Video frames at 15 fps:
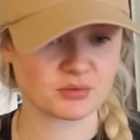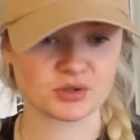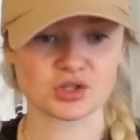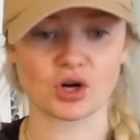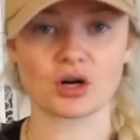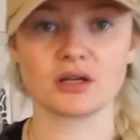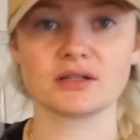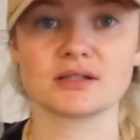which
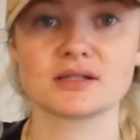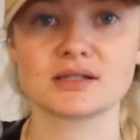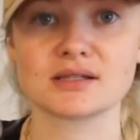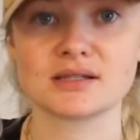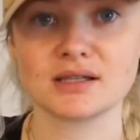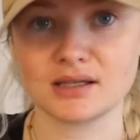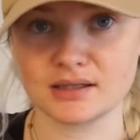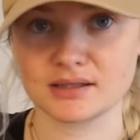are in
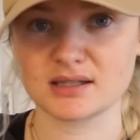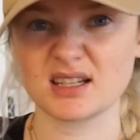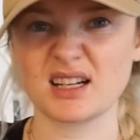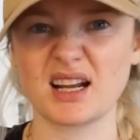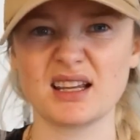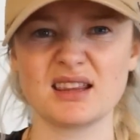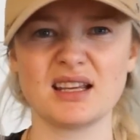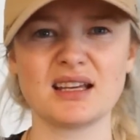season,
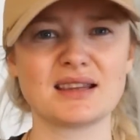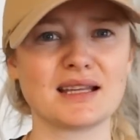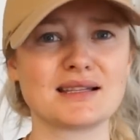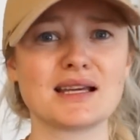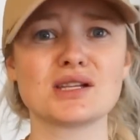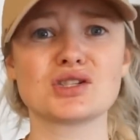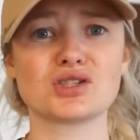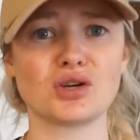I think. They
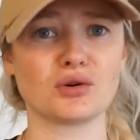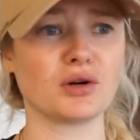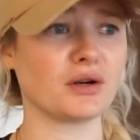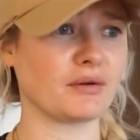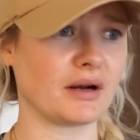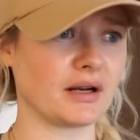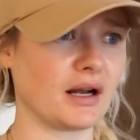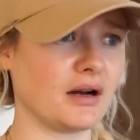taste so good
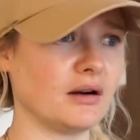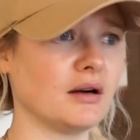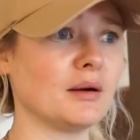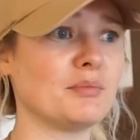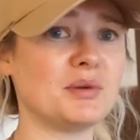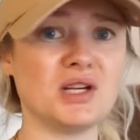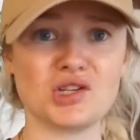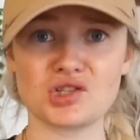right now.
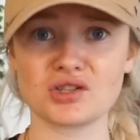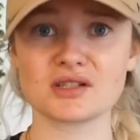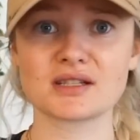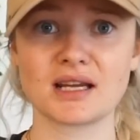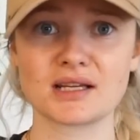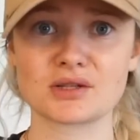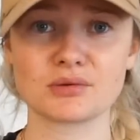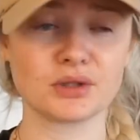Peaches
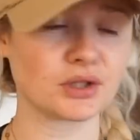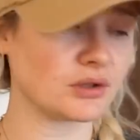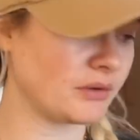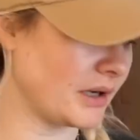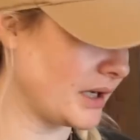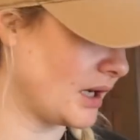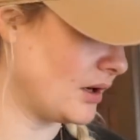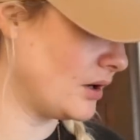taste really good
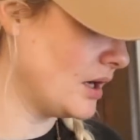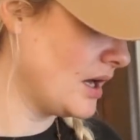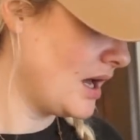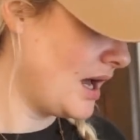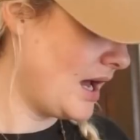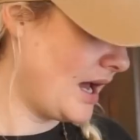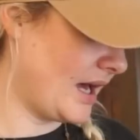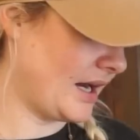right now.
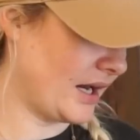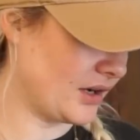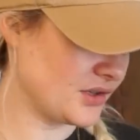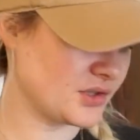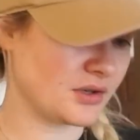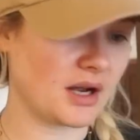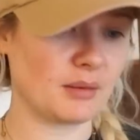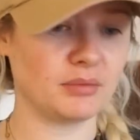And I
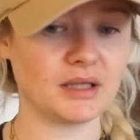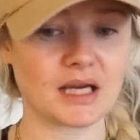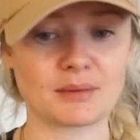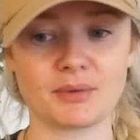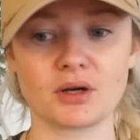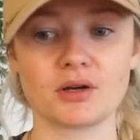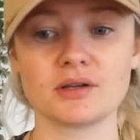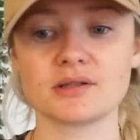also got
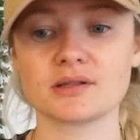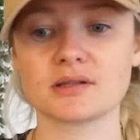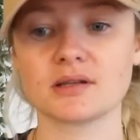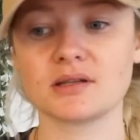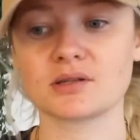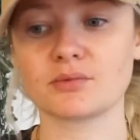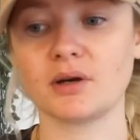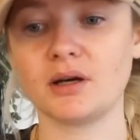blackberries
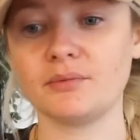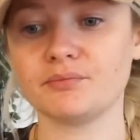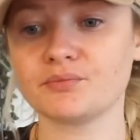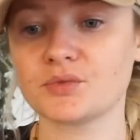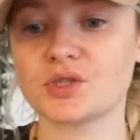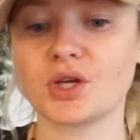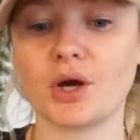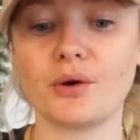as well.
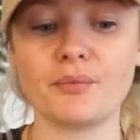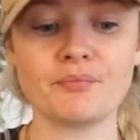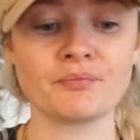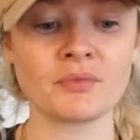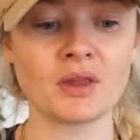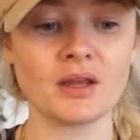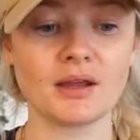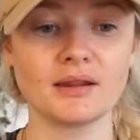So
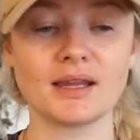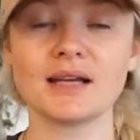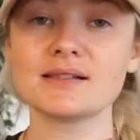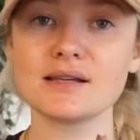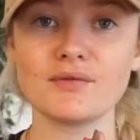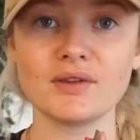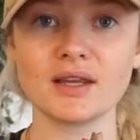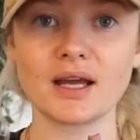
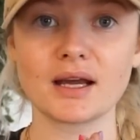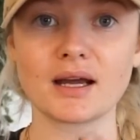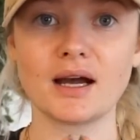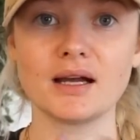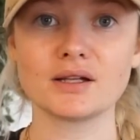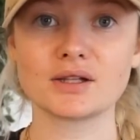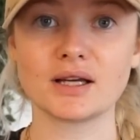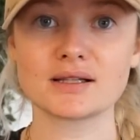that's everything I
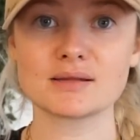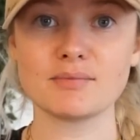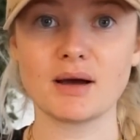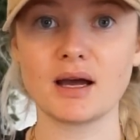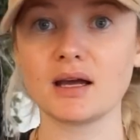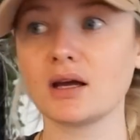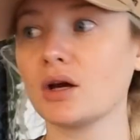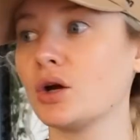got. That's
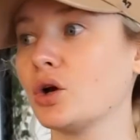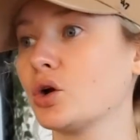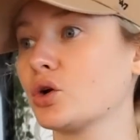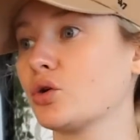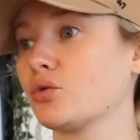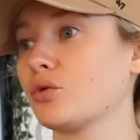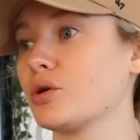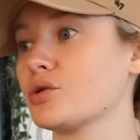my
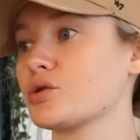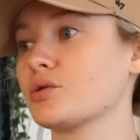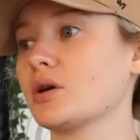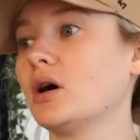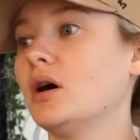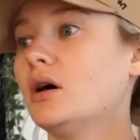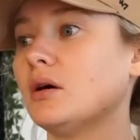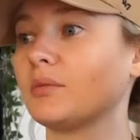grocery
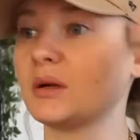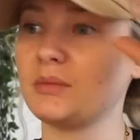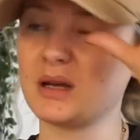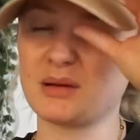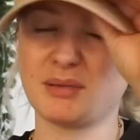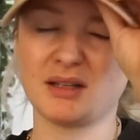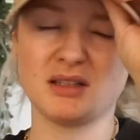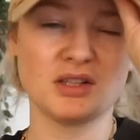haul. I'm gonna
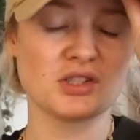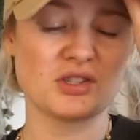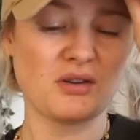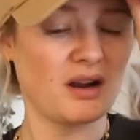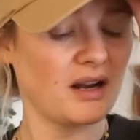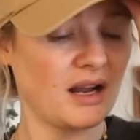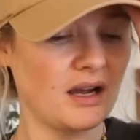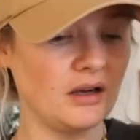make my lunch
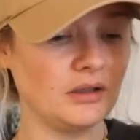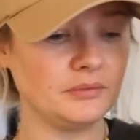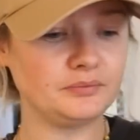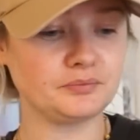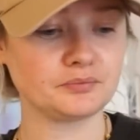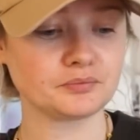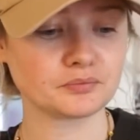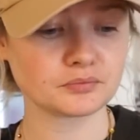right now,
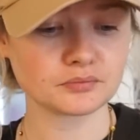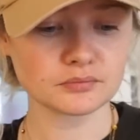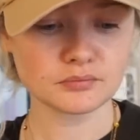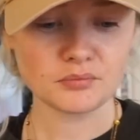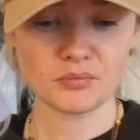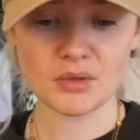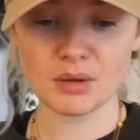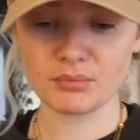
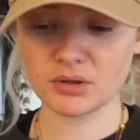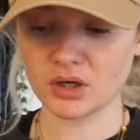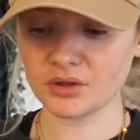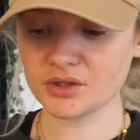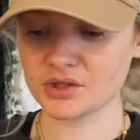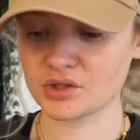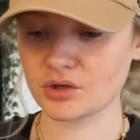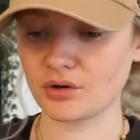put all
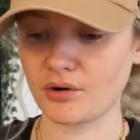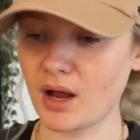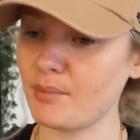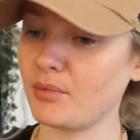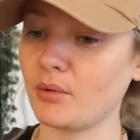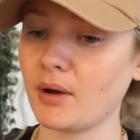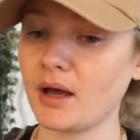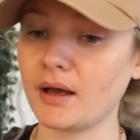this
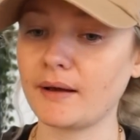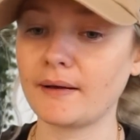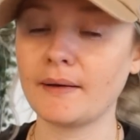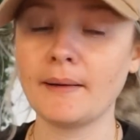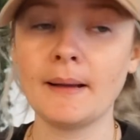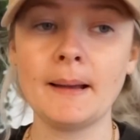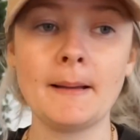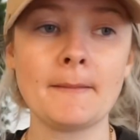crap away,
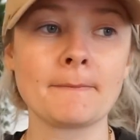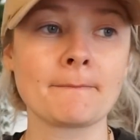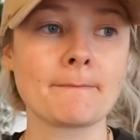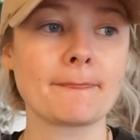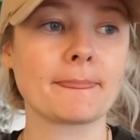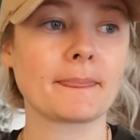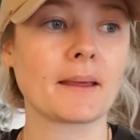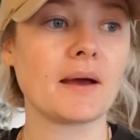
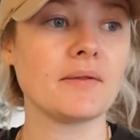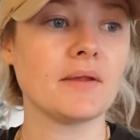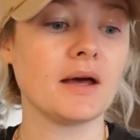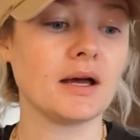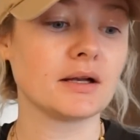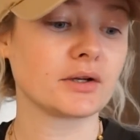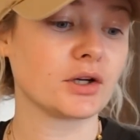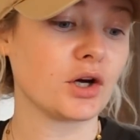and
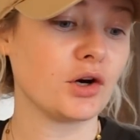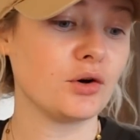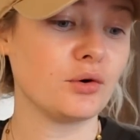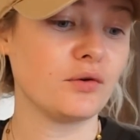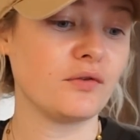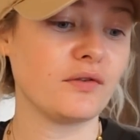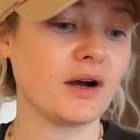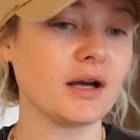then
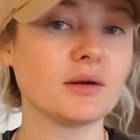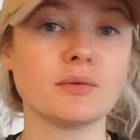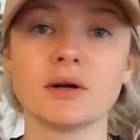go find